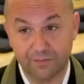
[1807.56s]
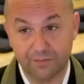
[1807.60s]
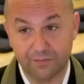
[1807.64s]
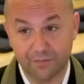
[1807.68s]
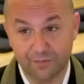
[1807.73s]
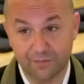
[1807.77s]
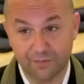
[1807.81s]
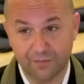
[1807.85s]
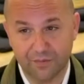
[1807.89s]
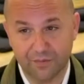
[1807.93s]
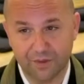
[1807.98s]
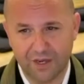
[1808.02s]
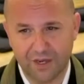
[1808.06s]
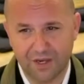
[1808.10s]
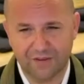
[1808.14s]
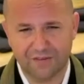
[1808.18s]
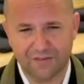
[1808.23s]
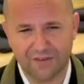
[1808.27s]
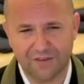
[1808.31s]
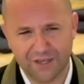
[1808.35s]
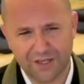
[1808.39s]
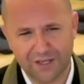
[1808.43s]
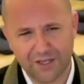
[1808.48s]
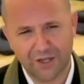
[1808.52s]
And it's
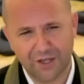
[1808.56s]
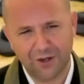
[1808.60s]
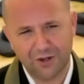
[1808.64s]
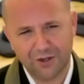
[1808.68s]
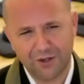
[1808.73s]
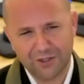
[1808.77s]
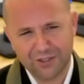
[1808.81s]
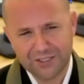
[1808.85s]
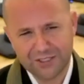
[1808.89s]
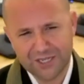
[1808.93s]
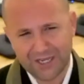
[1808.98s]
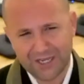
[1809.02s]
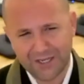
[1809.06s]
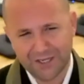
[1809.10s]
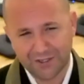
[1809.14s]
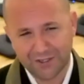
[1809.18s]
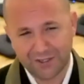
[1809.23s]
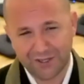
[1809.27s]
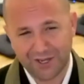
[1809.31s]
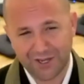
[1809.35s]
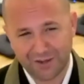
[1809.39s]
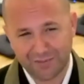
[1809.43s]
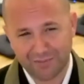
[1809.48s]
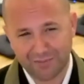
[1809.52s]
like all tangled up.